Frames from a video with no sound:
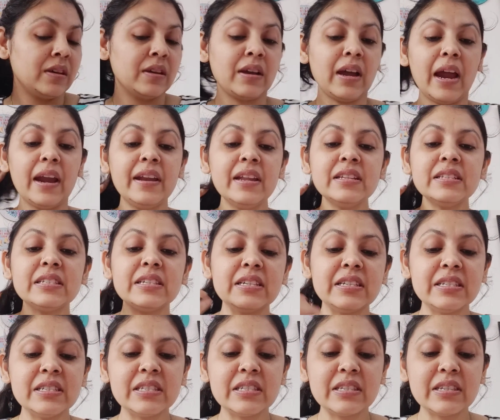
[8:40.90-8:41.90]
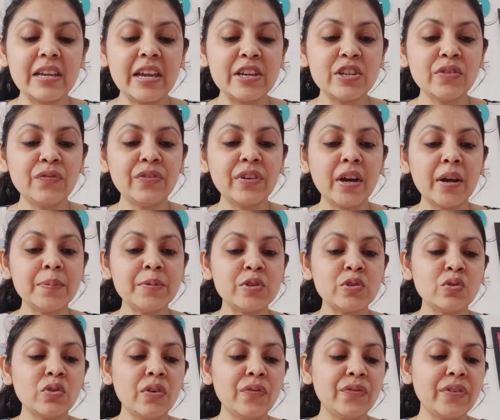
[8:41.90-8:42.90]
Guidance is 8 of Cups,
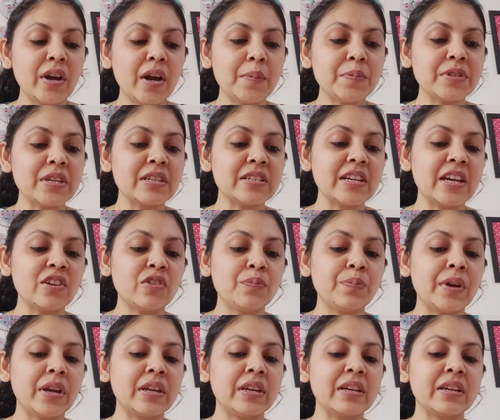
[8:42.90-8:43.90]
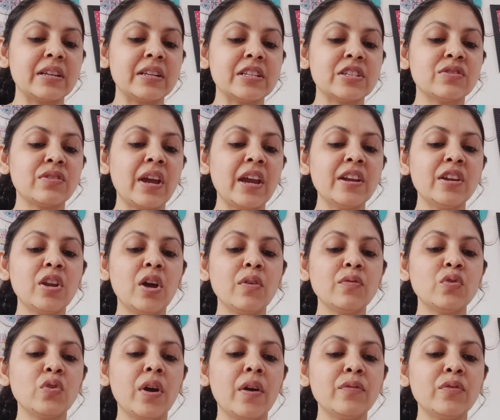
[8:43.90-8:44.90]
2 of Cups and 10 of Pentacles. Right now
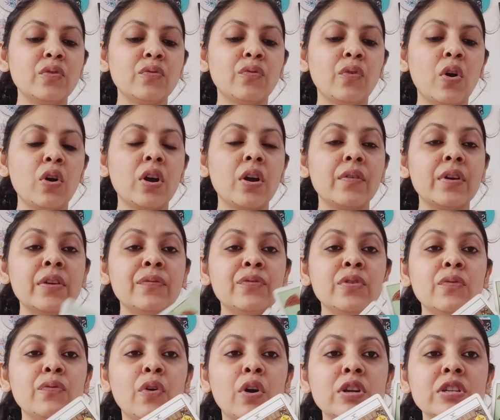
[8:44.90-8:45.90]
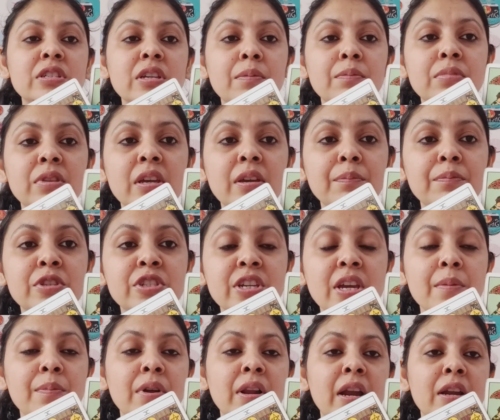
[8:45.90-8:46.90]
you have to walk up. If you want something
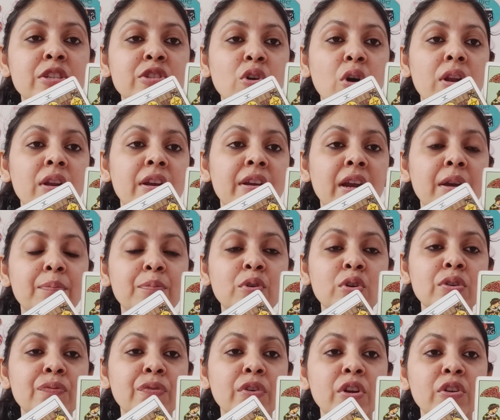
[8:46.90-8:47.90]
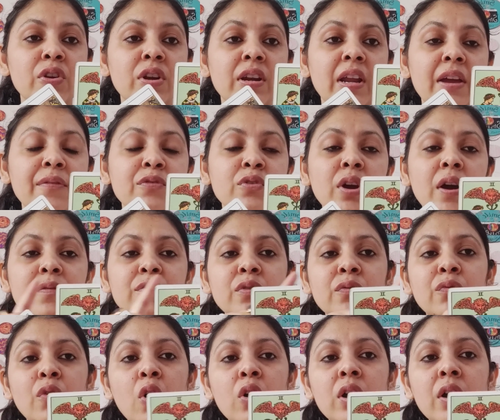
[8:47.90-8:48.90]
stable and solid and beautiful in your life, you have to
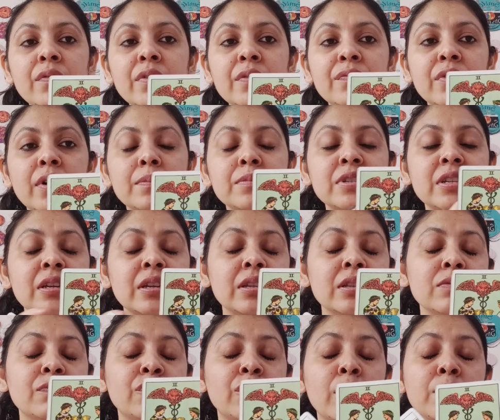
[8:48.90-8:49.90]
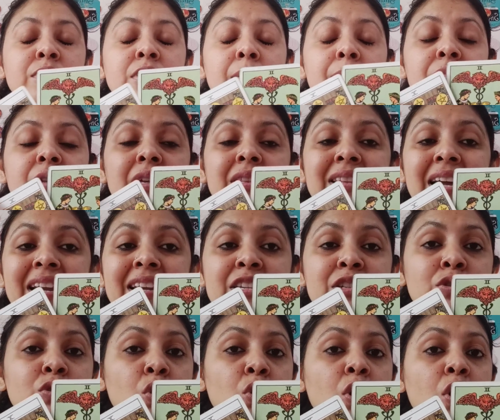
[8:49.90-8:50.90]
walk away from something that
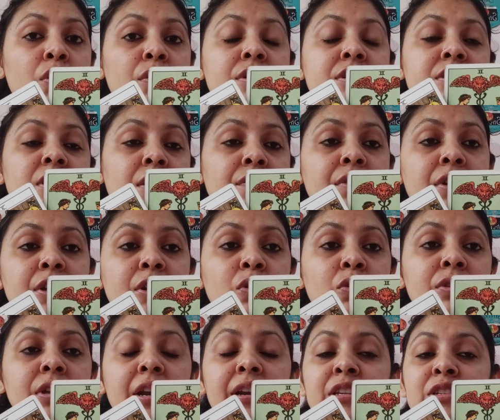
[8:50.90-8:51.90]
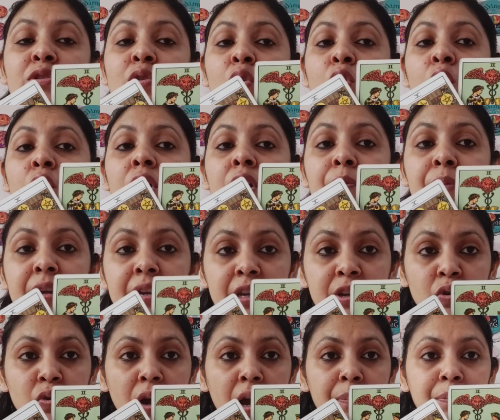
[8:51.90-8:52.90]
is no longer serving you, that is no longer
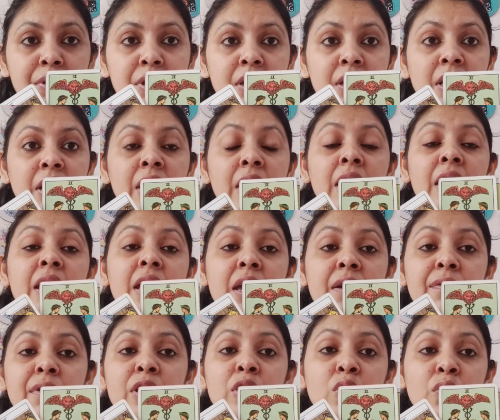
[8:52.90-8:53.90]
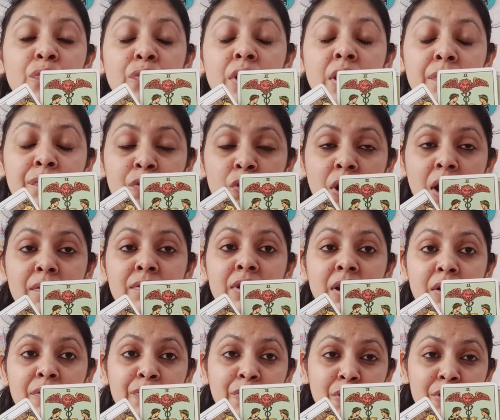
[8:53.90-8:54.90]
making you happy. Even if you have
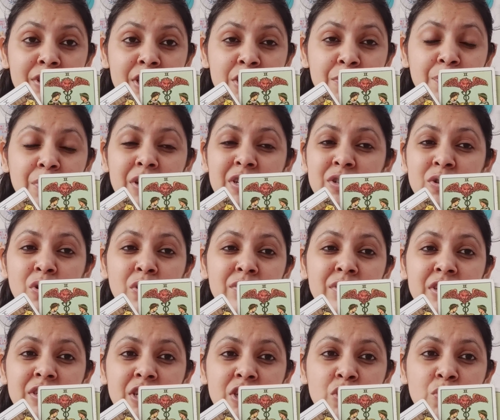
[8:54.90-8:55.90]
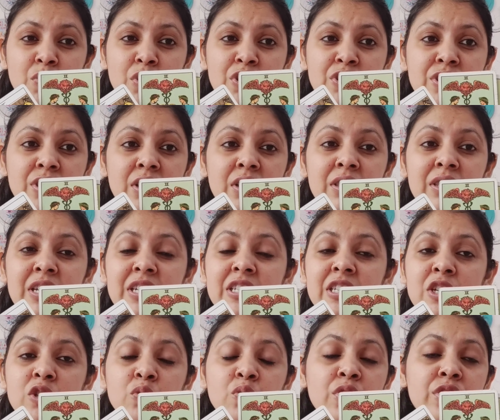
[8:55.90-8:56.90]
love for this person or this
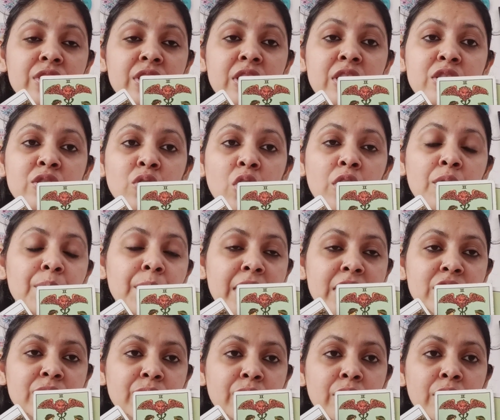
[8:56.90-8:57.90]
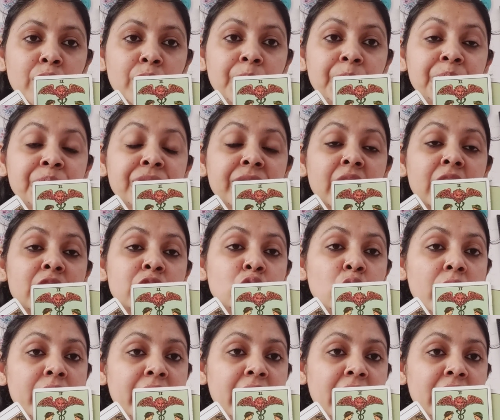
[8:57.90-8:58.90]
situation is not meant for you.
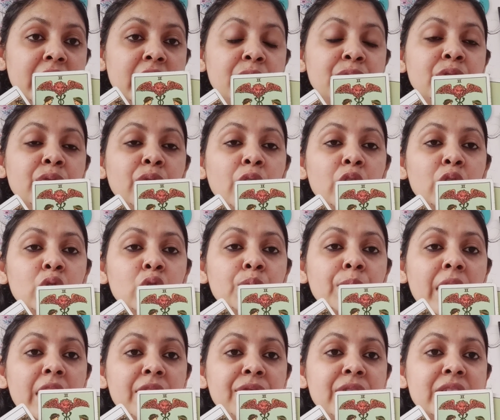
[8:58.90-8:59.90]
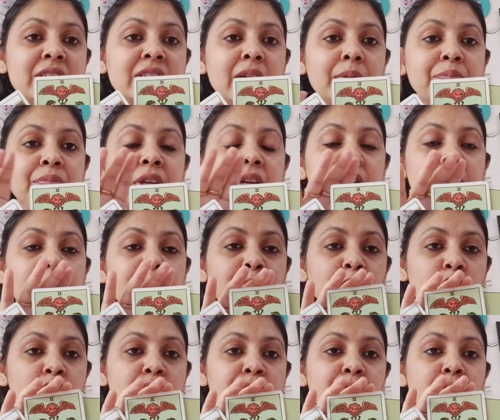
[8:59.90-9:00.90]
So again, if you want to manifest something
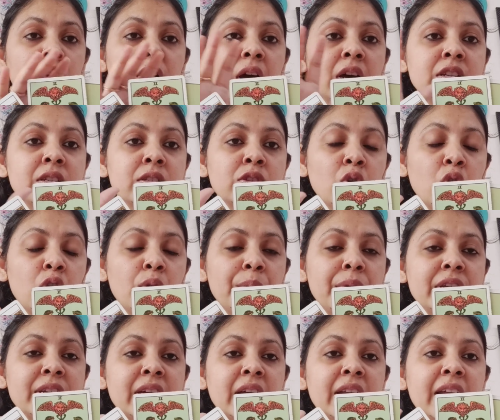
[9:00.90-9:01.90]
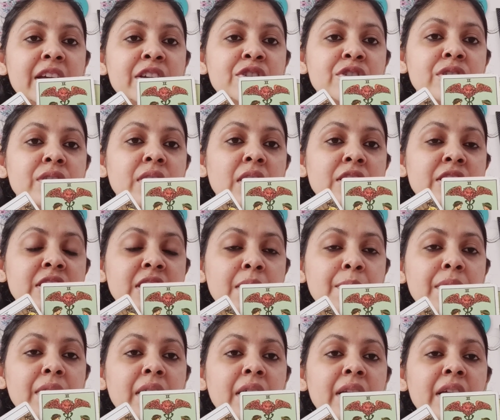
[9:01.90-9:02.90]
beautiful, a soulmate connection, a
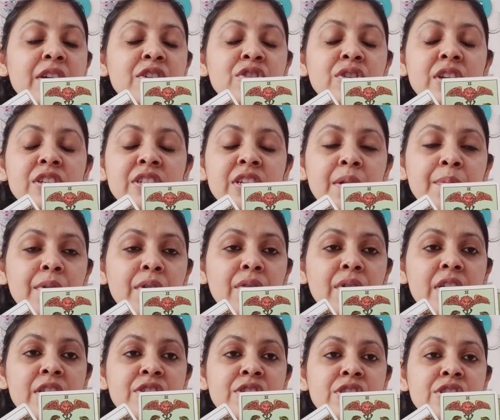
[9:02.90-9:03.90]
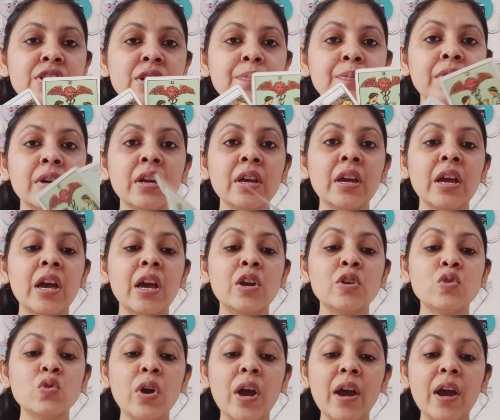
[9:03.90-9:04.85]
stable relationship, you